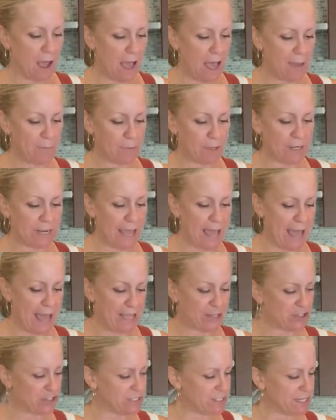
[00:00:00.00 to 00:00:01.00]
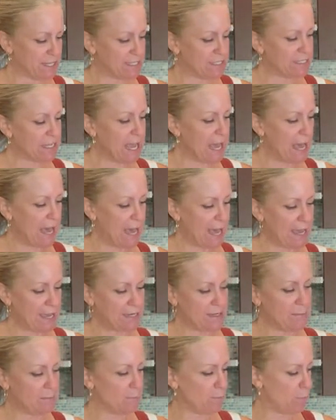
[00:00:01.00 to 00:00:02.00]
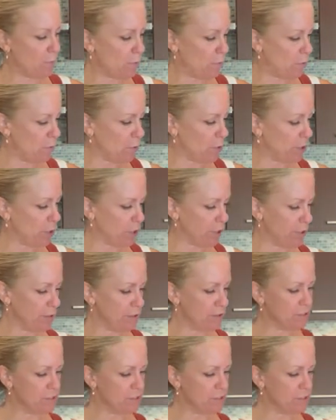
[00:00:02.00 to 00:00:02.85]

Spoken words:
I'm going to add just a tad more